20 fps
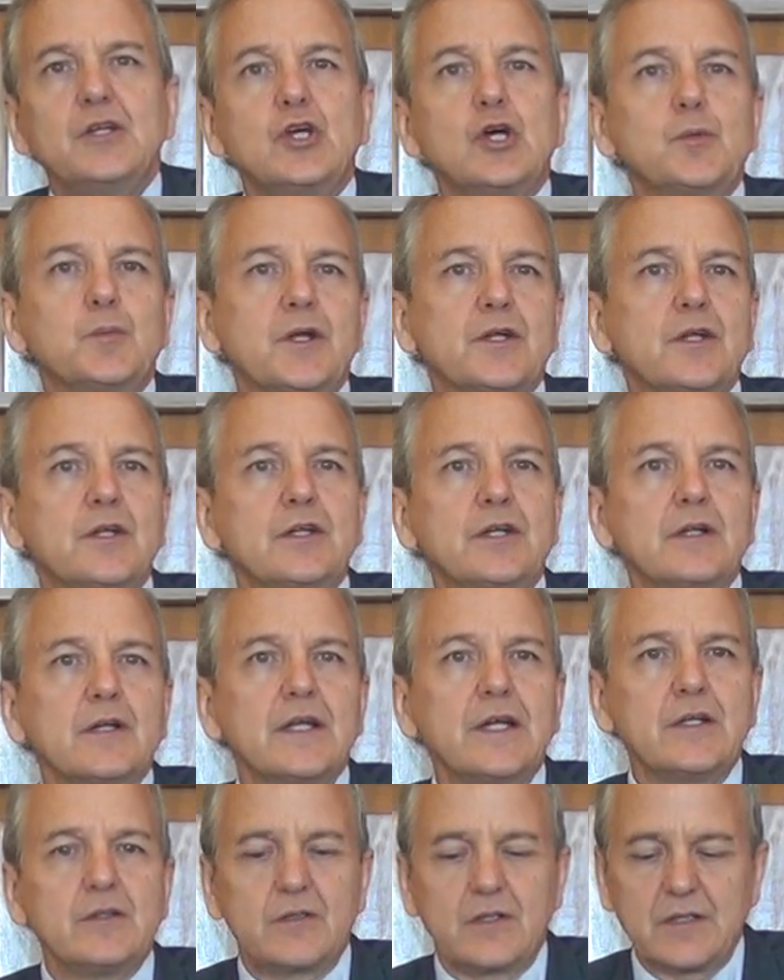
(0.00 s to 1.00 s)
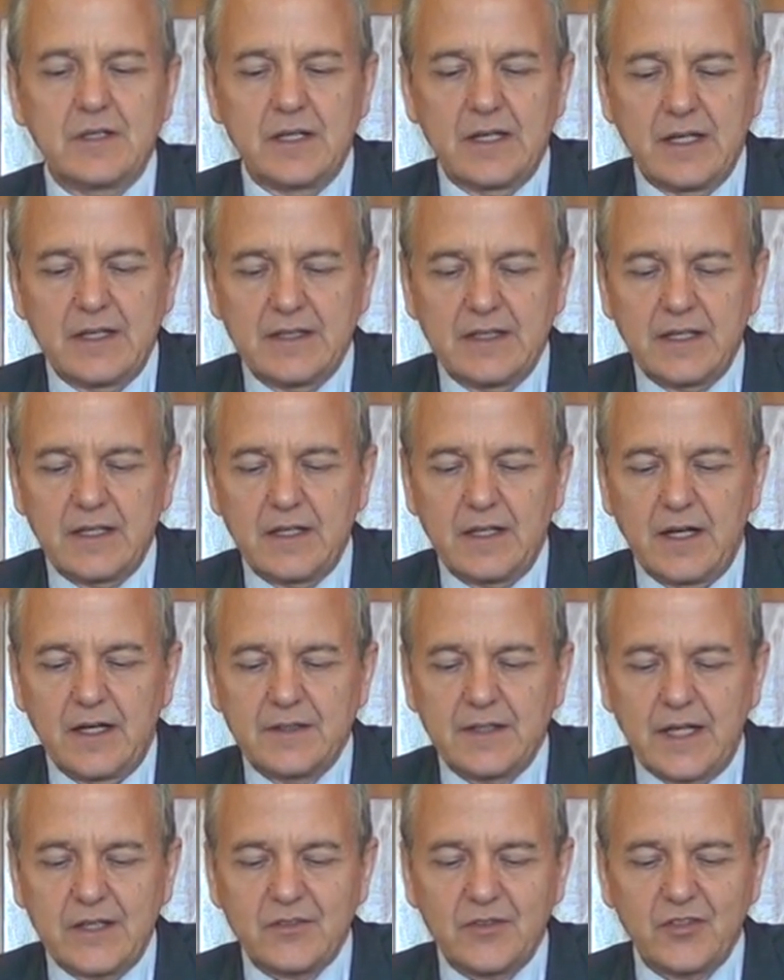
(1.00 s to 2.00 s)
Newman in the late
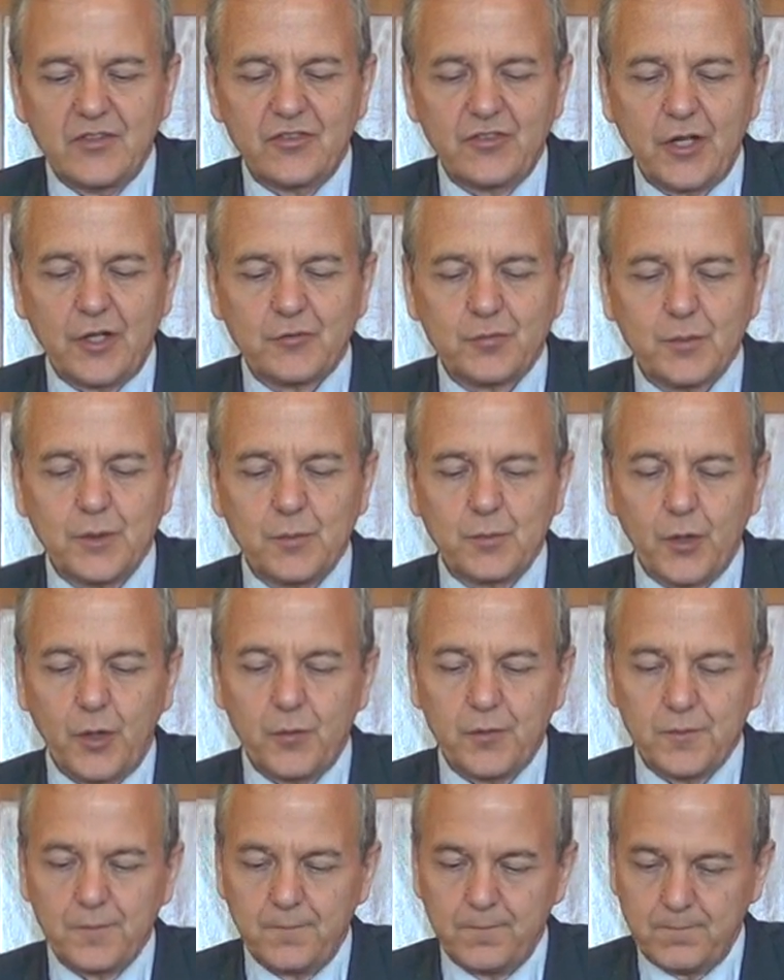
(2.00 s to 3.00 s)
19th uh, century wrote